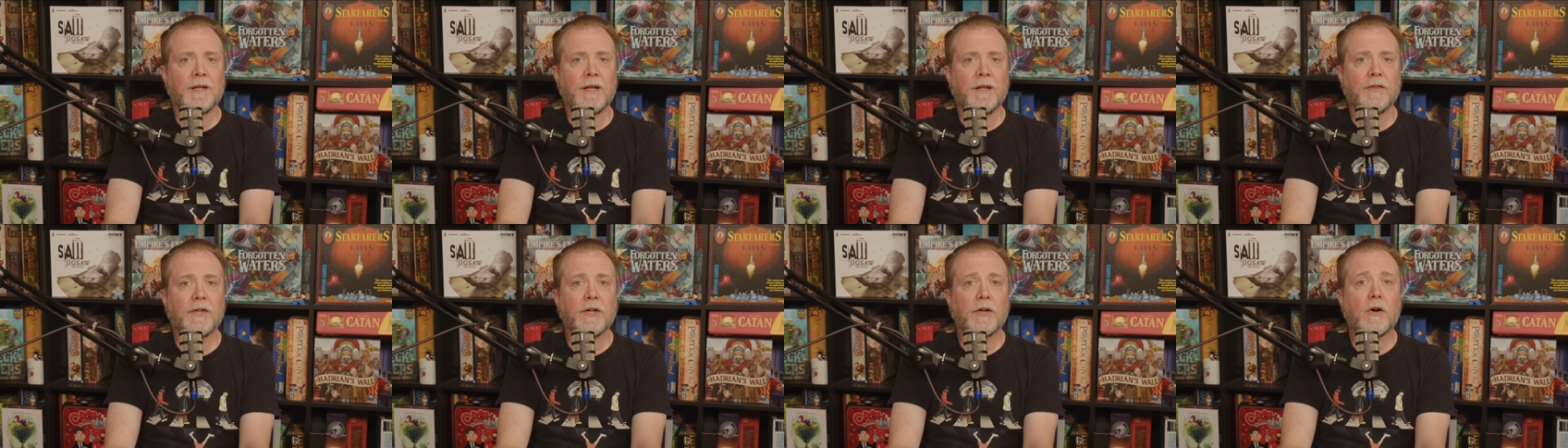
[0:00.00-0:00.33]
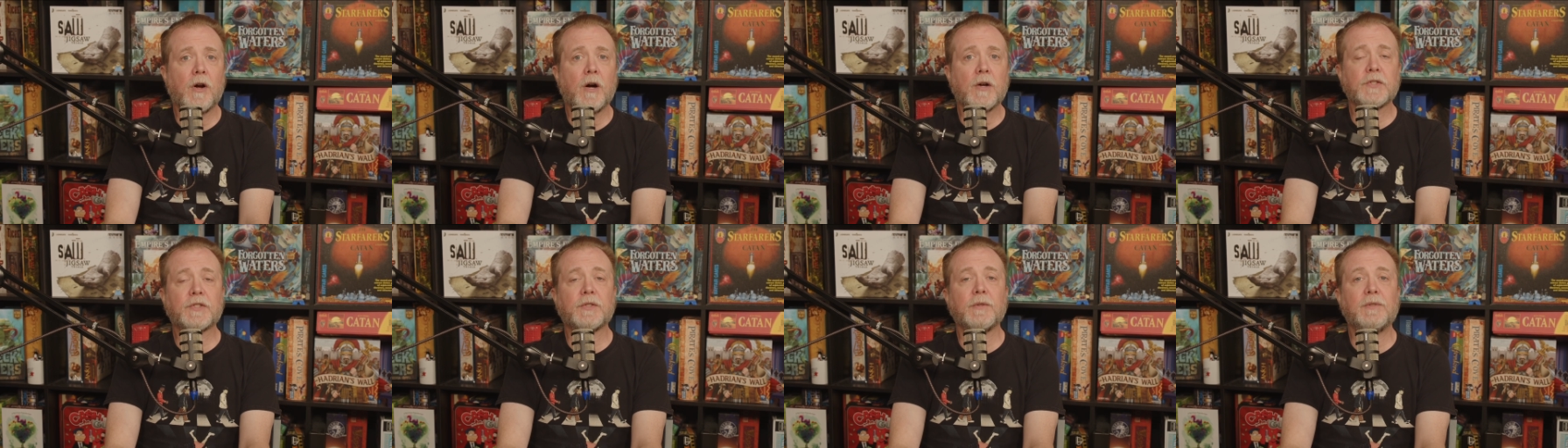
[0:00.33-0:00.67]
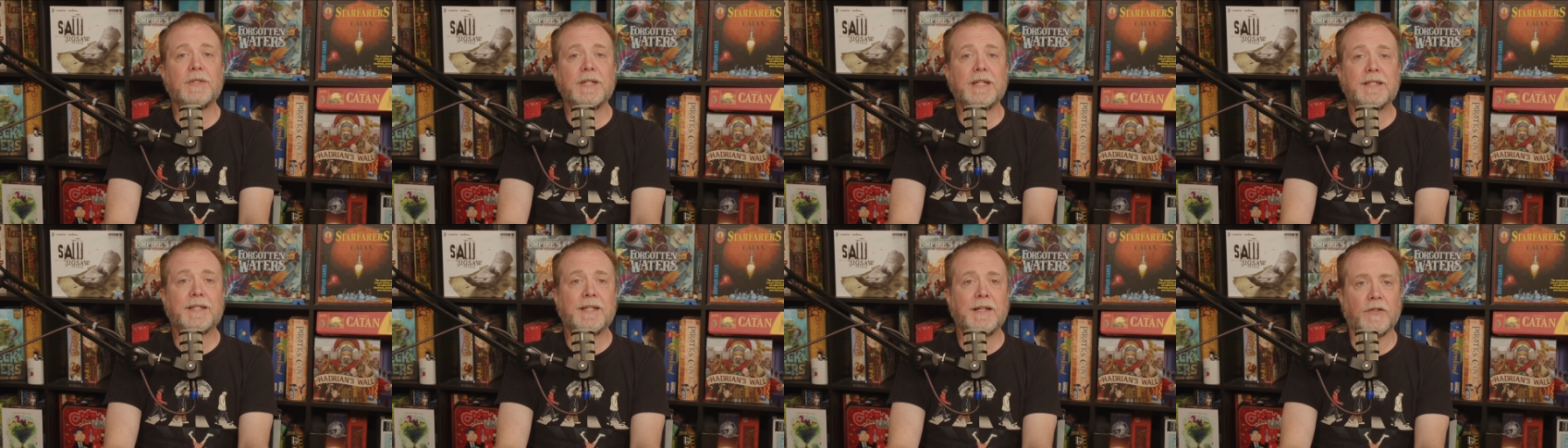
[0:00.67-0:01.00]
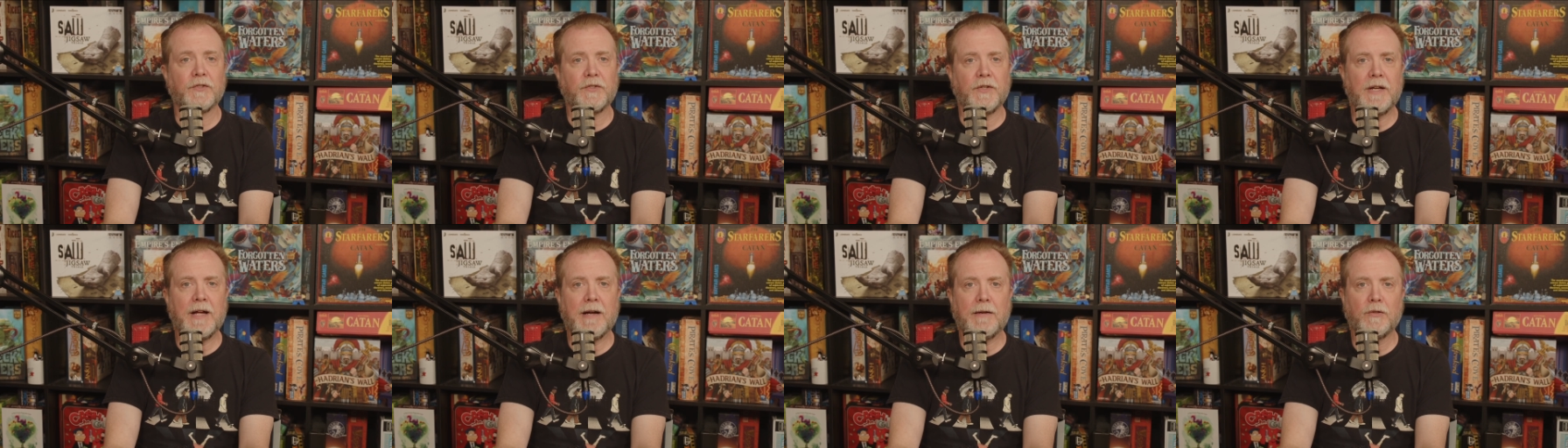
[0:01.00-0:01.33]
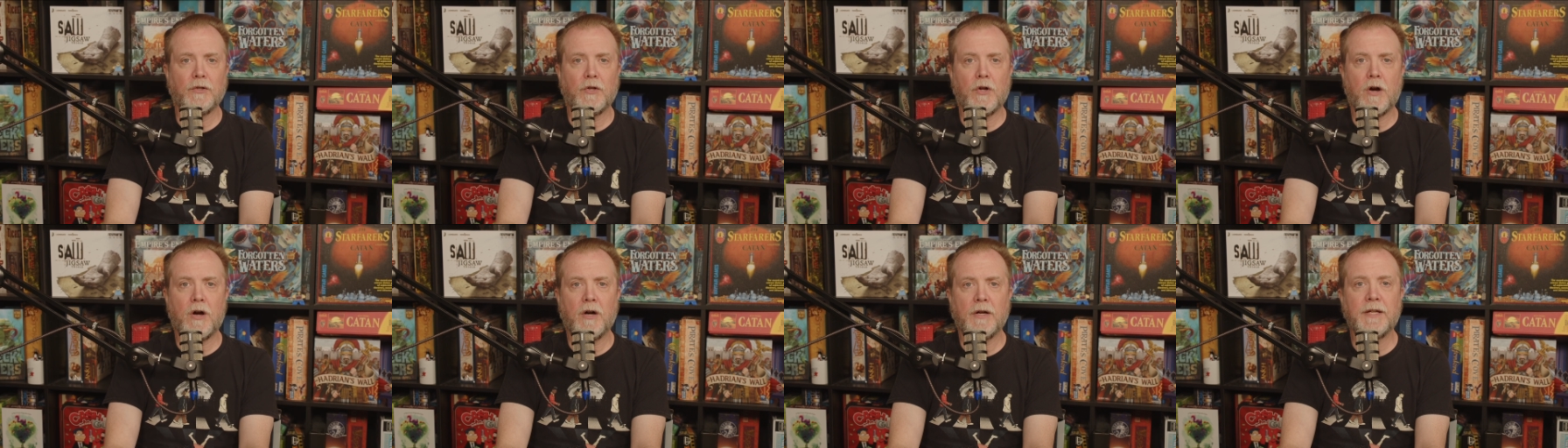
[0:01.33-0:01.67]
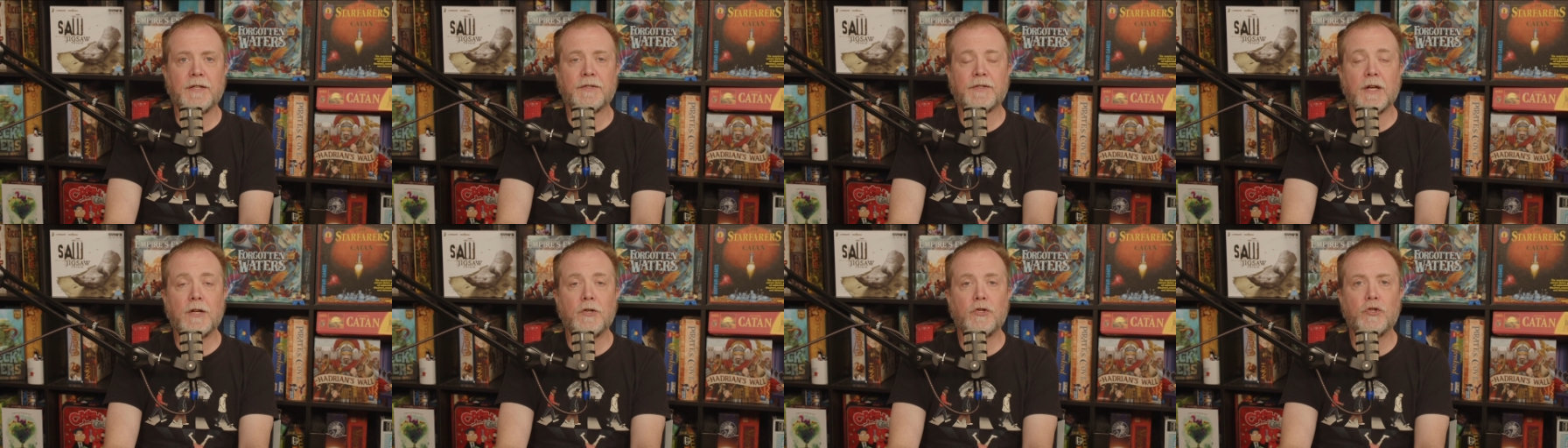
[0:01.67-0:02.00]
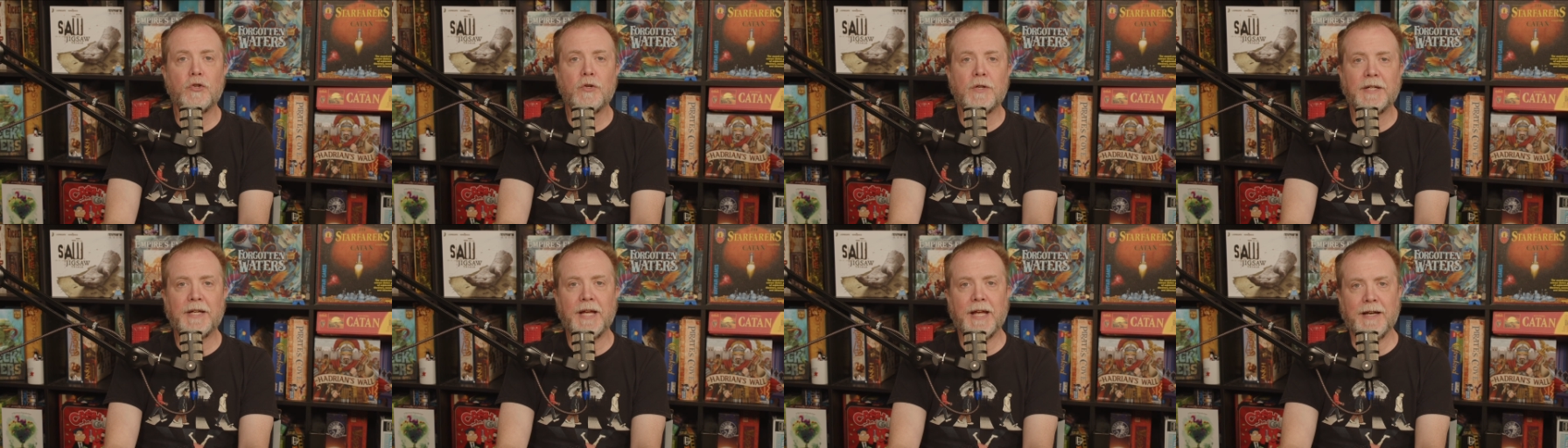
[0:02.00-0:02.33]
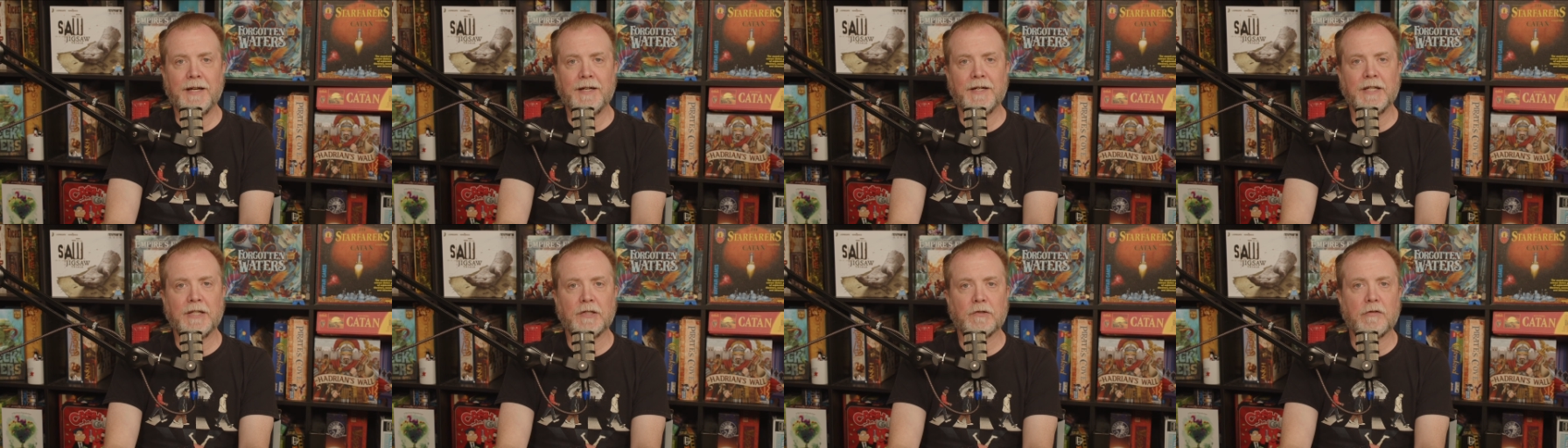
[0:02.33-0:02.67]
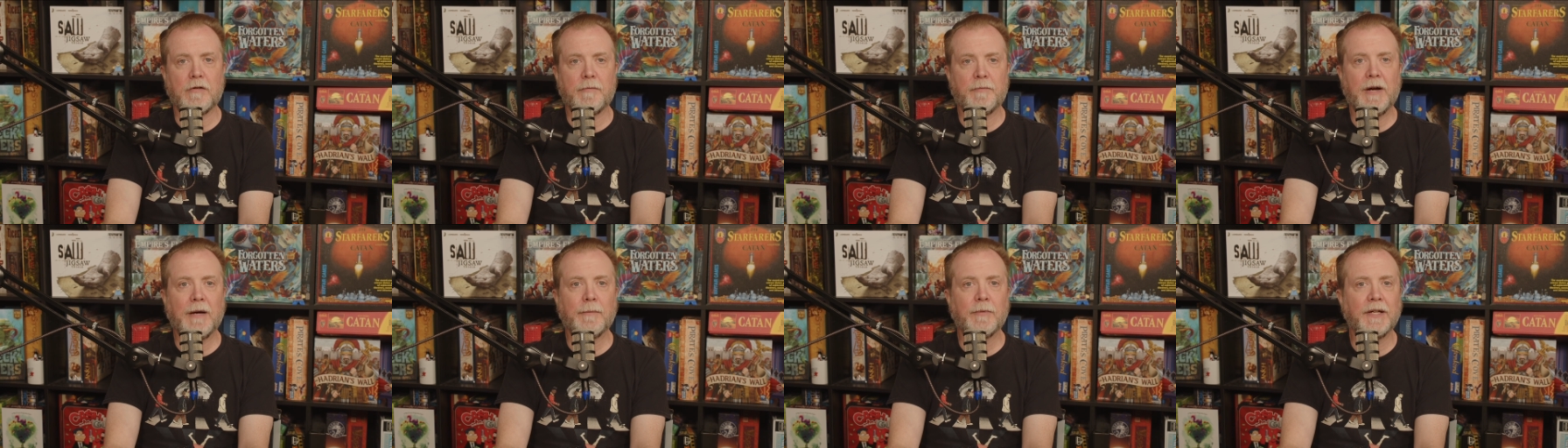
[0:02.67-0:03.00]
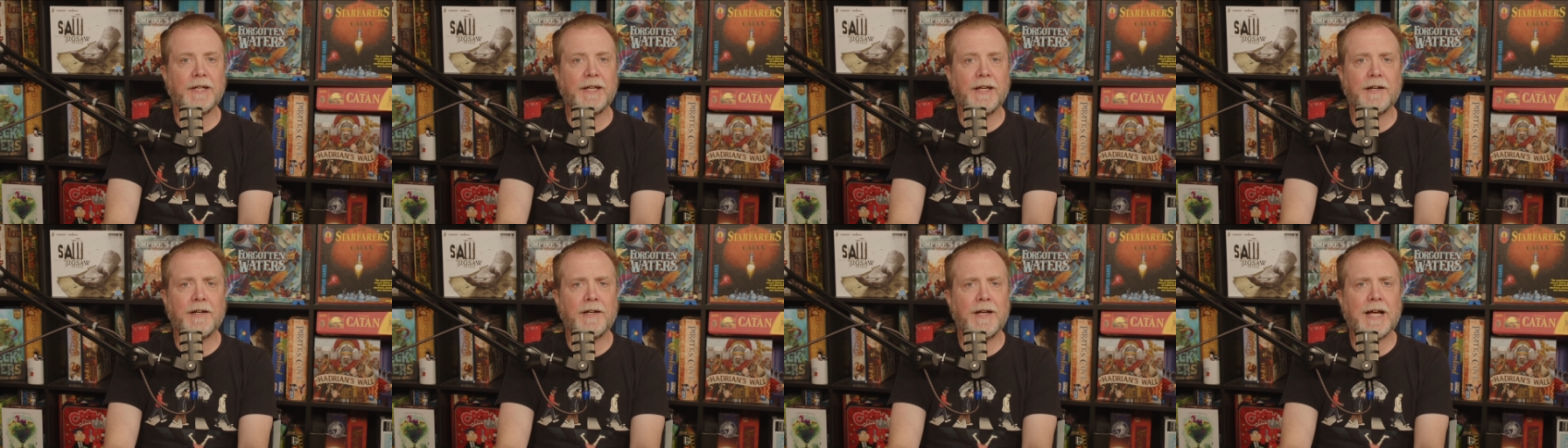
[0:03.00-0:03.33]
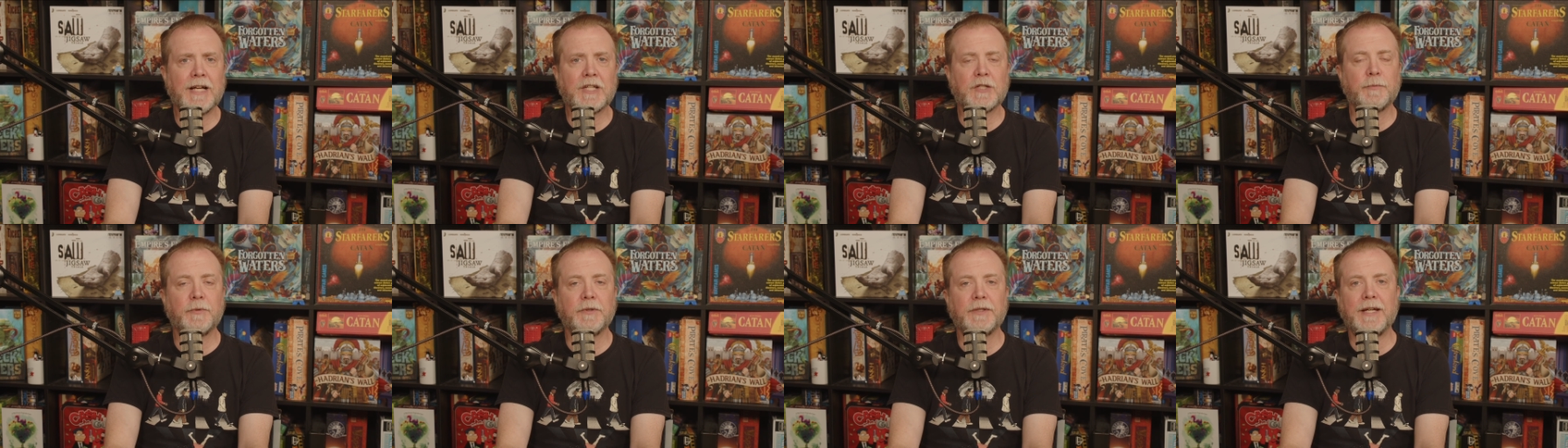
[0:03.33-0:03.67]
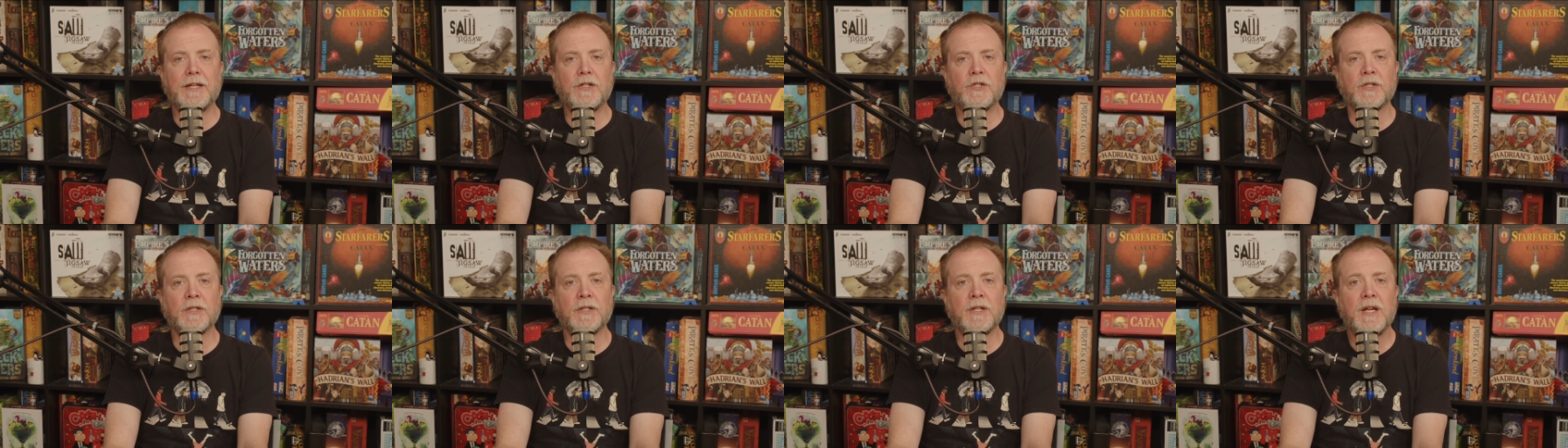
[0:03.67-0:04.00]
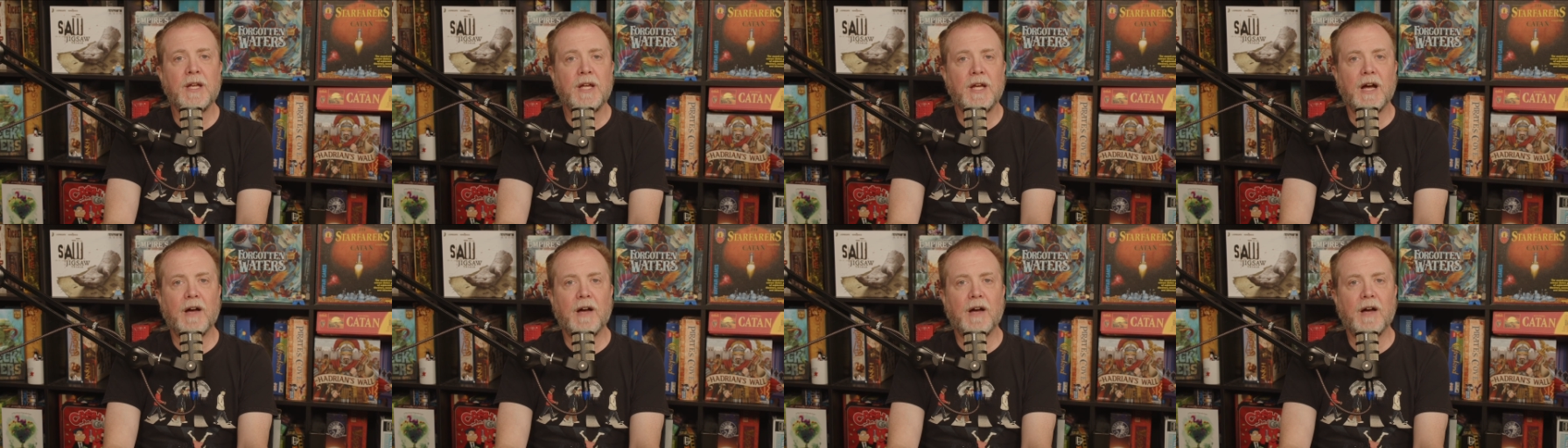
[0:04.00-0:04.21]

There are also details on how law is adjudicated in the Republic and an explanation